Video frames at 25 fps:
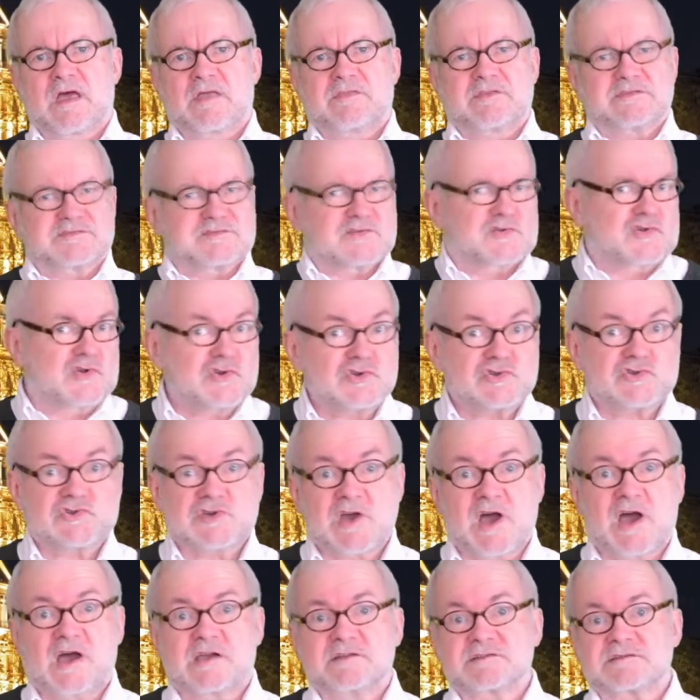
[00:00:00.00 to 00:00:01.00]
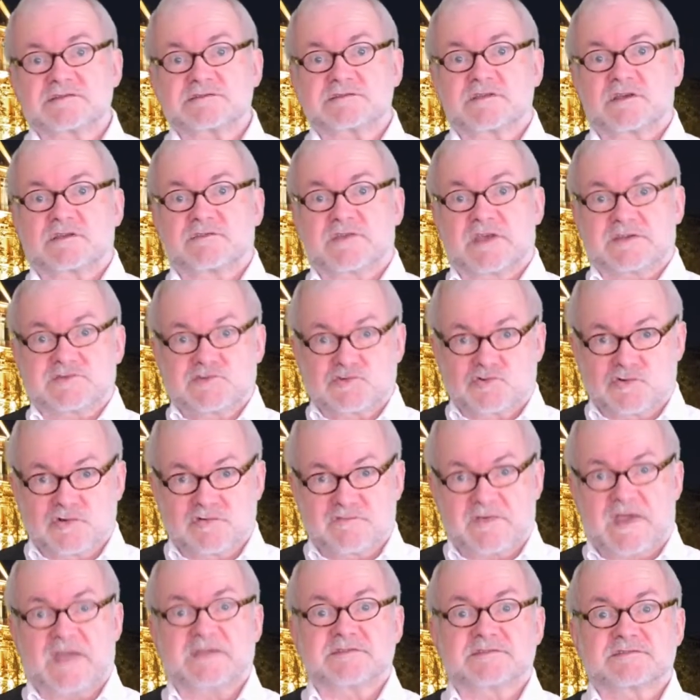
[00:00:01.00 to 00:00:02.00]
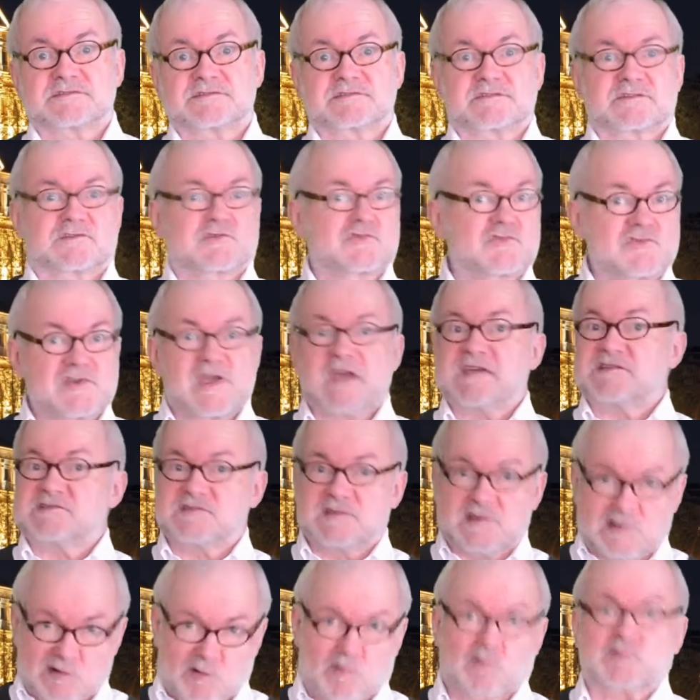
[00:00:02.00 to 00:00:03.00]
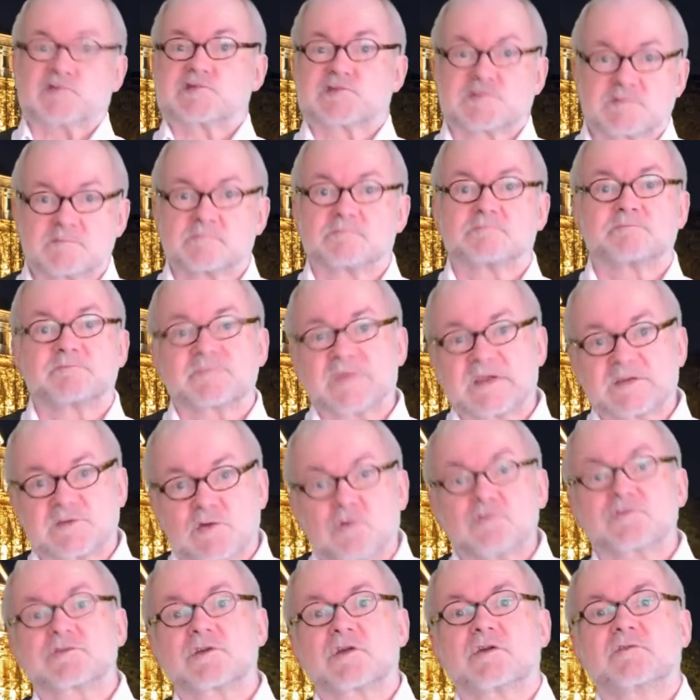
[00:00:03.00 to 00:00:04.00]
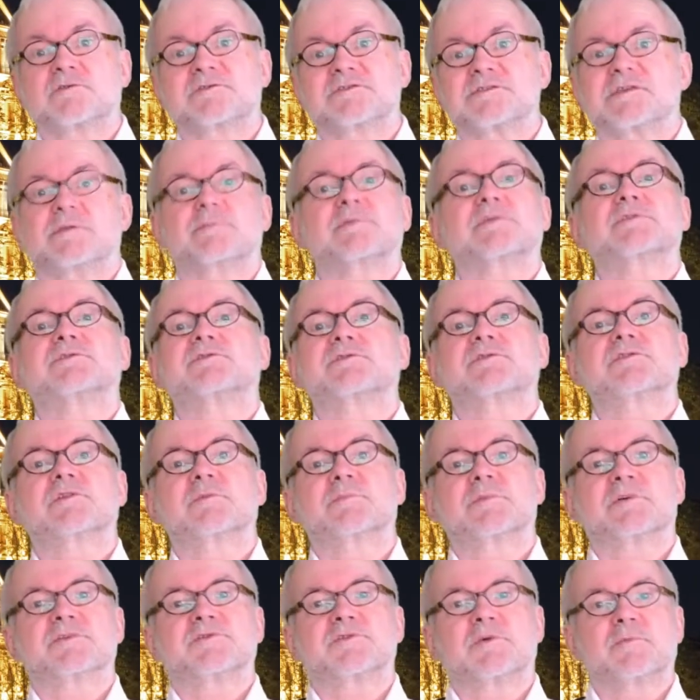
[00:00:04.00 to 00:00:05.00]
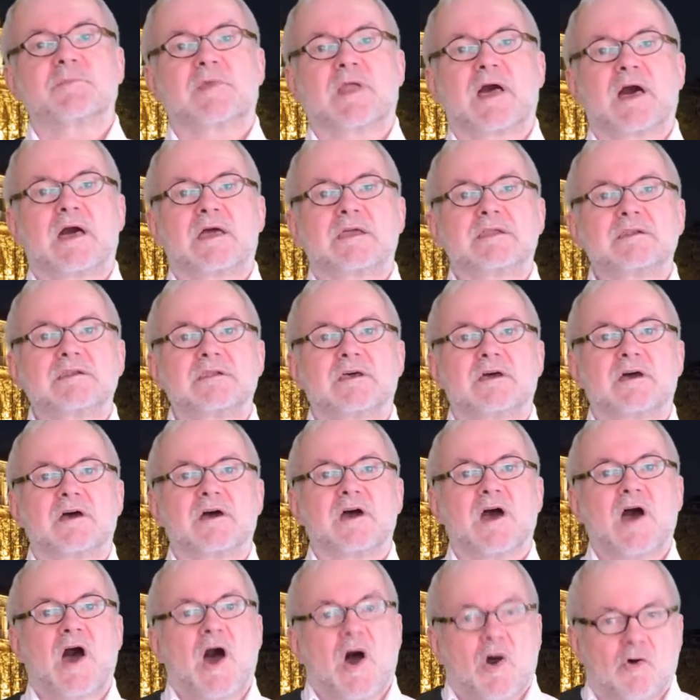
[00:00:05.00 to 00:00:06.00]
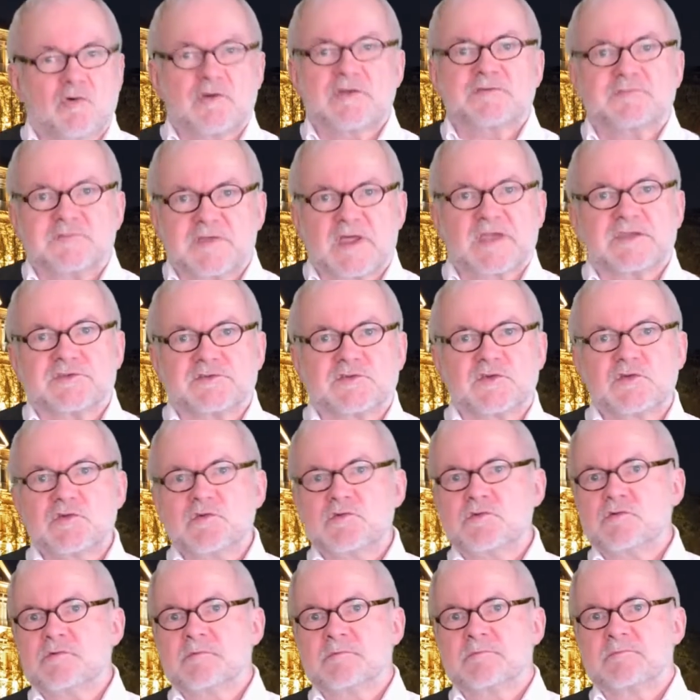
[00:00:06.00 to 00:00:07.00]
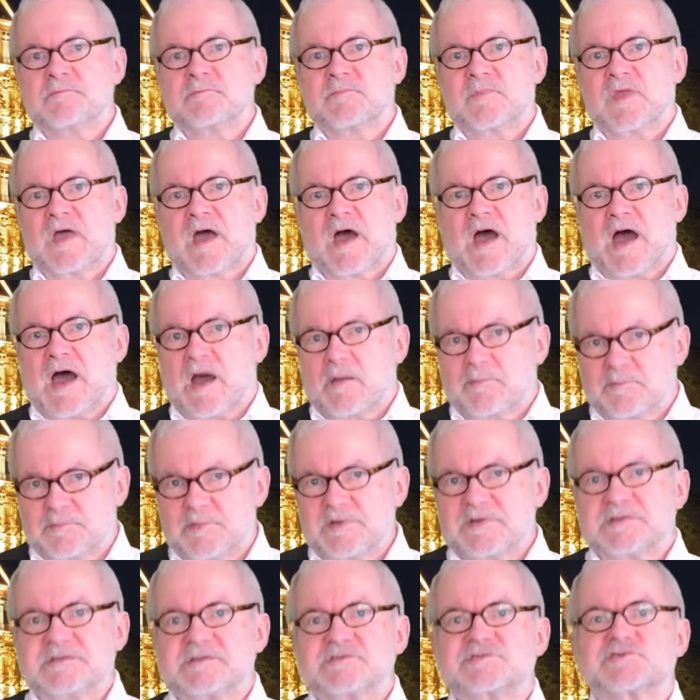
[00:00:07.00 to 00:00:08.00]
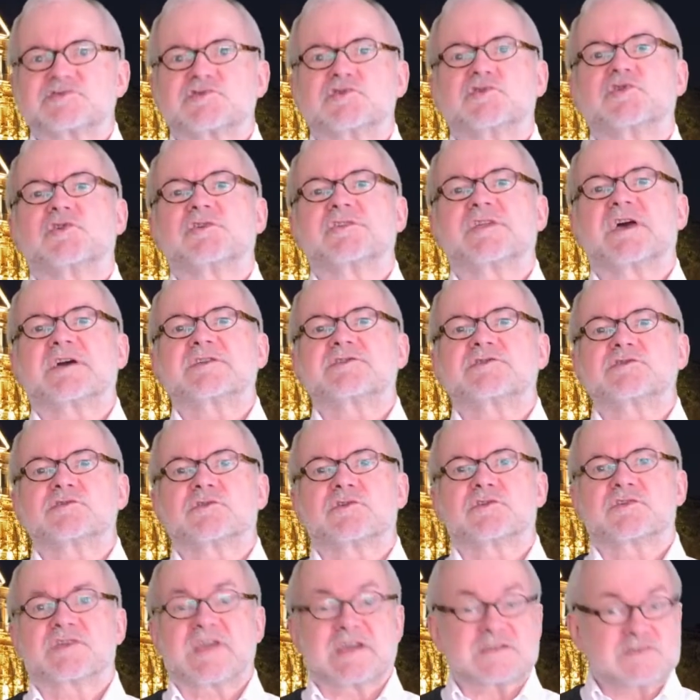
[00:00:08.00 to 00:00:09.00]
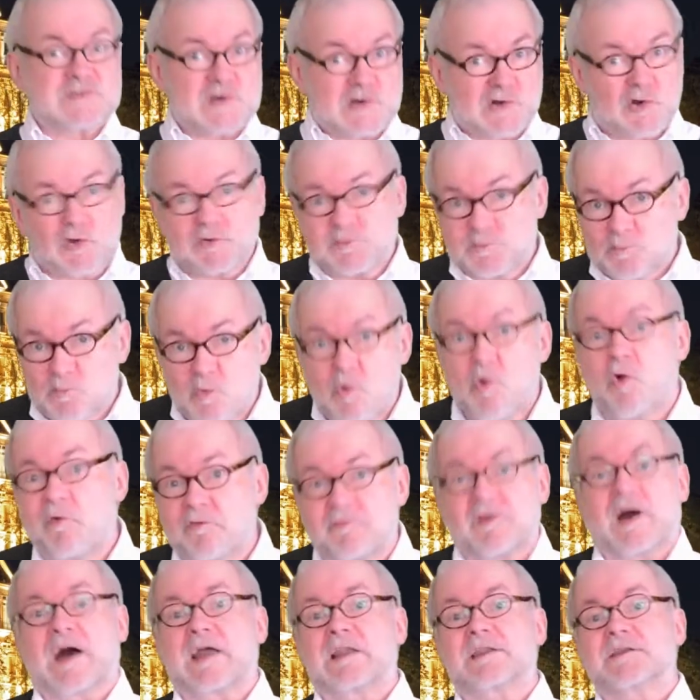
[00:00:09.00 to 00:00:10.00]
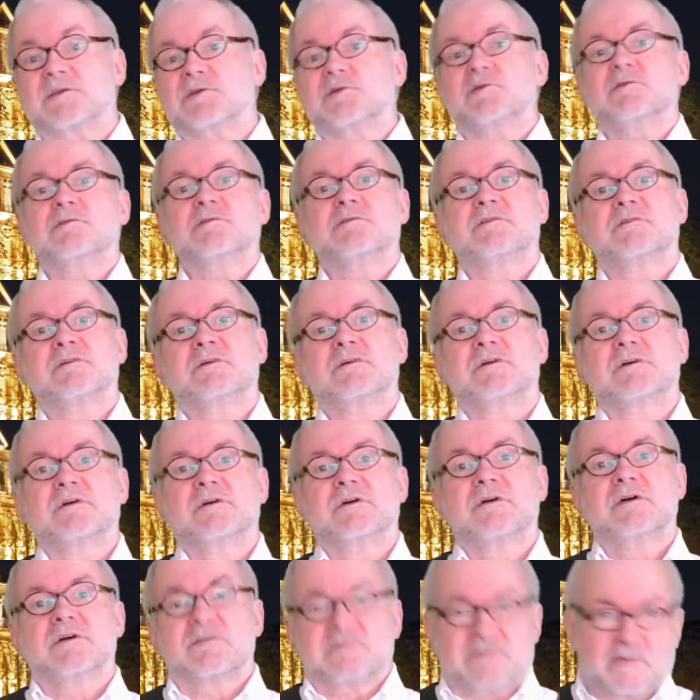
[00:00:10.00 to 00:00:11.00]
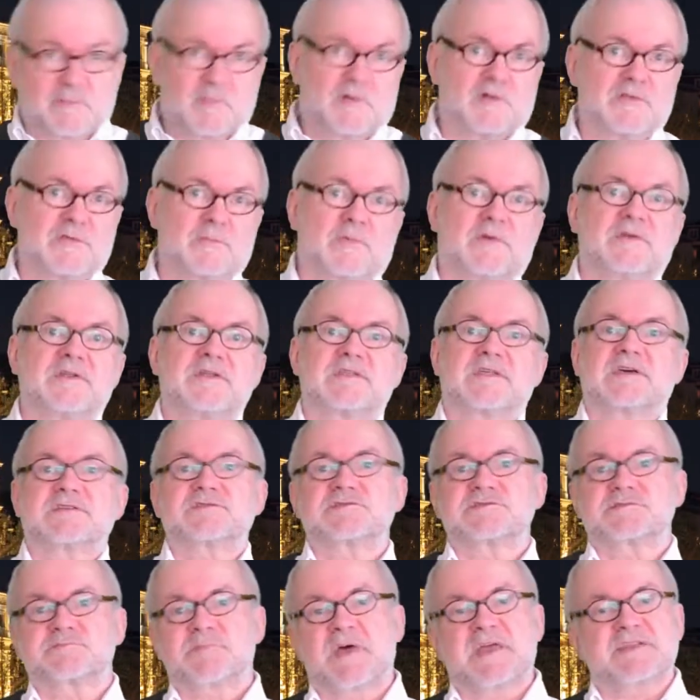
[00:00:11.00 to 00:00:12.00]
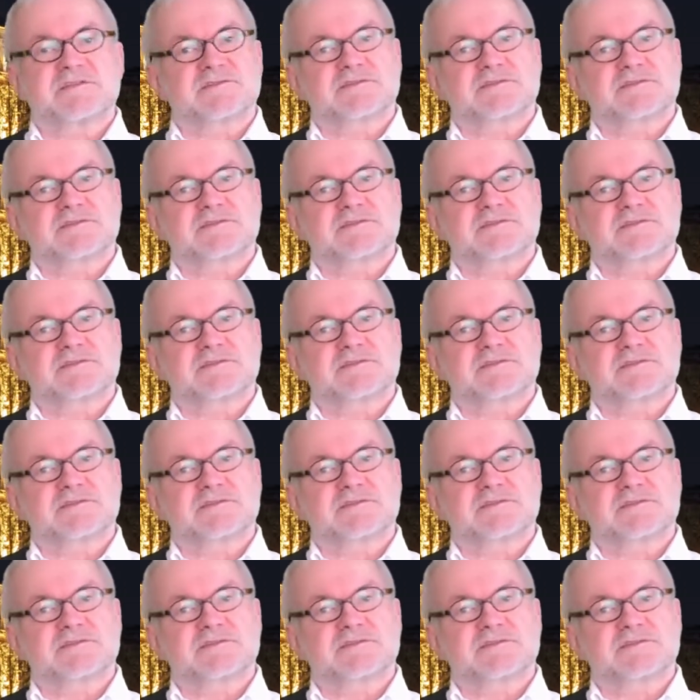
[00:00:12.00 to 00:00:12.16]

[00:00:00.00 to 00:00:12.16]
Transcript: There's a good chance that your events create a loss. They don't contribute to your bottom line. Or if they do, I'm pretty sure that you could get a lot more value from all the money that you spend.